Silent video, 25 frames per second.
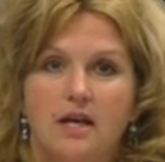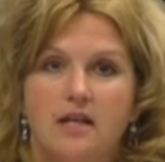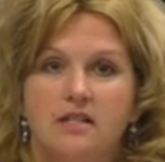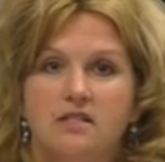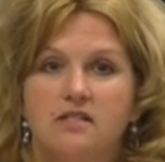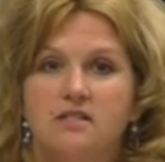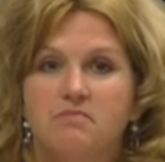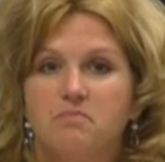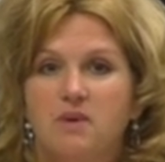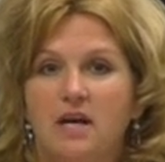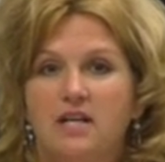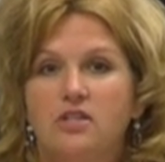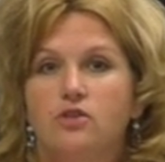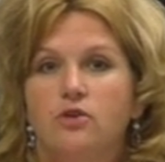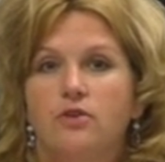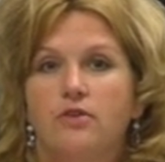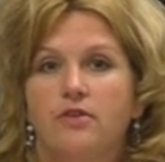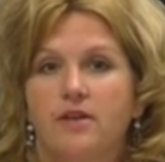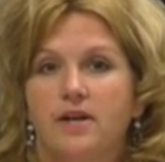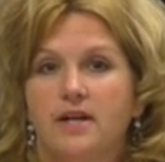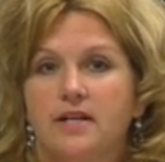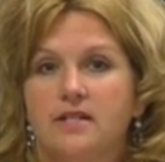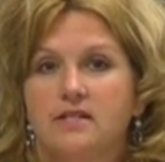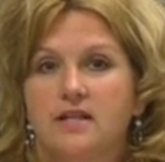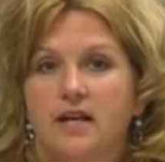special
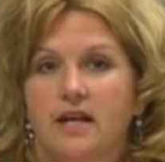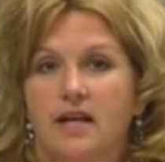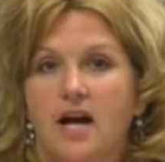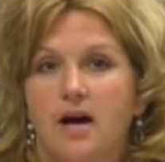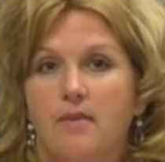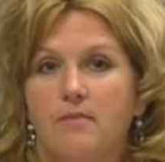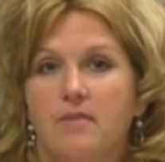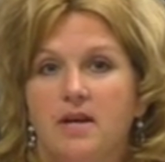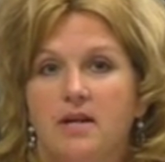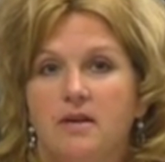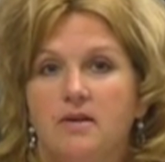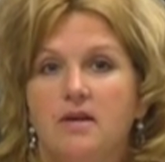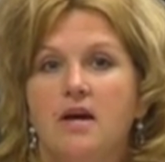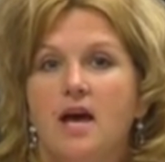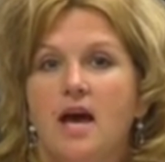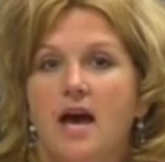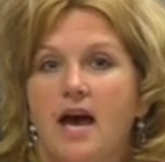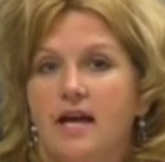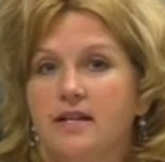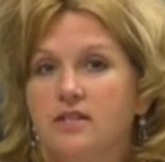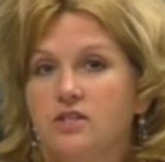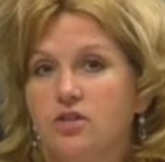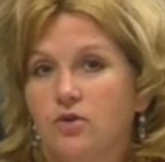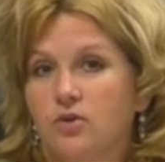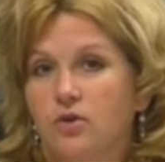things that come in,
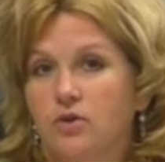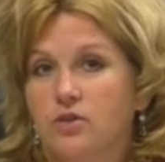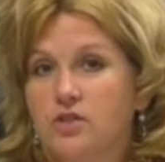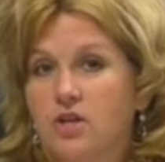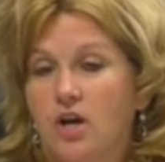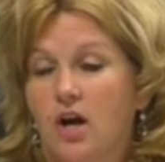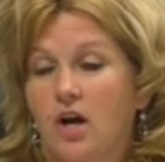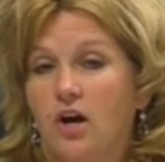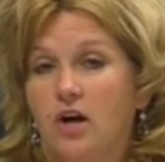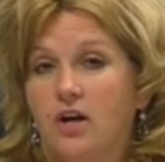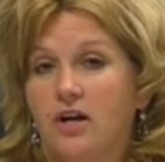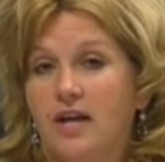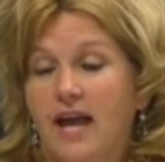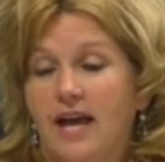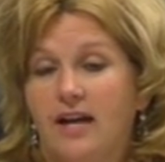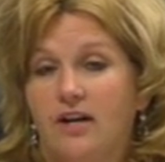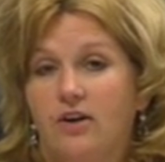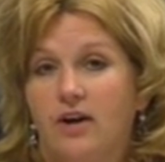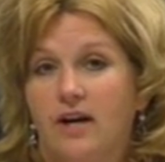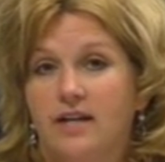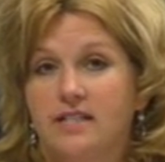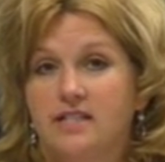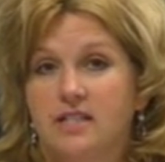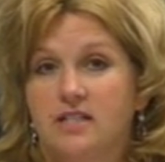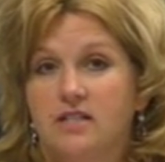and so those are
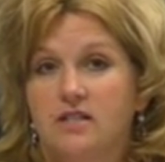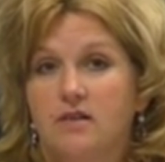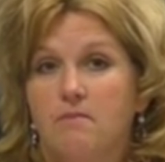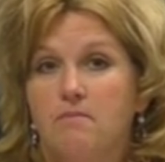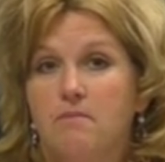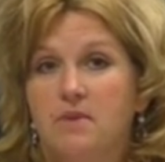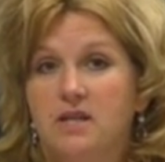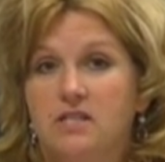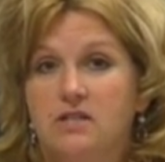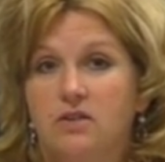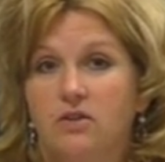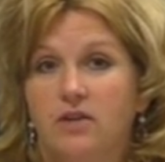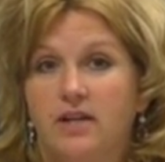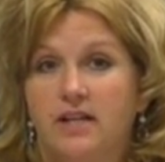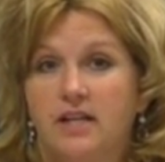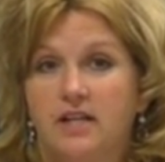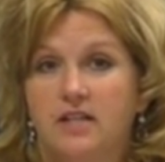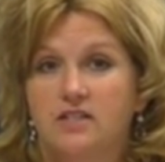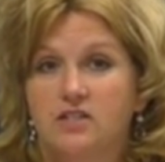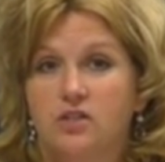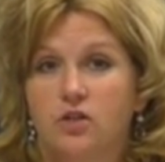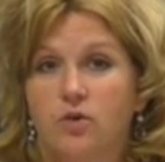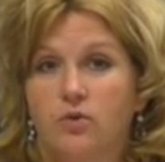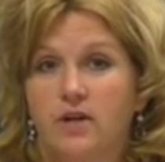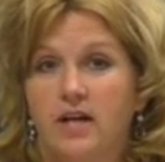categorized as
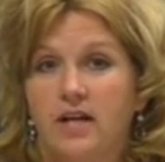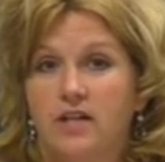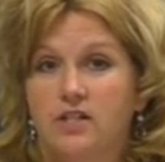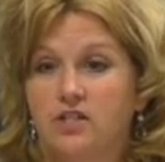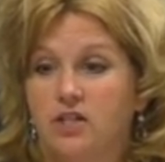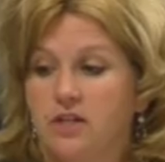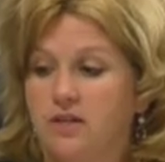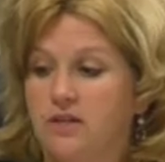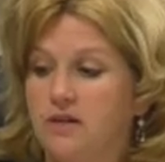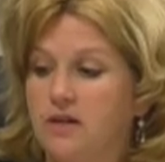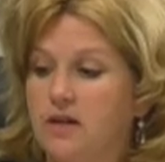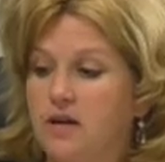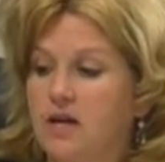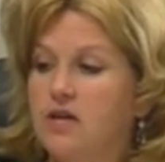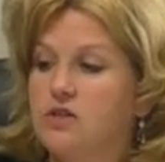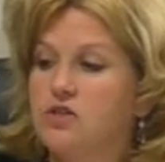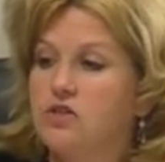miscellaneous donation.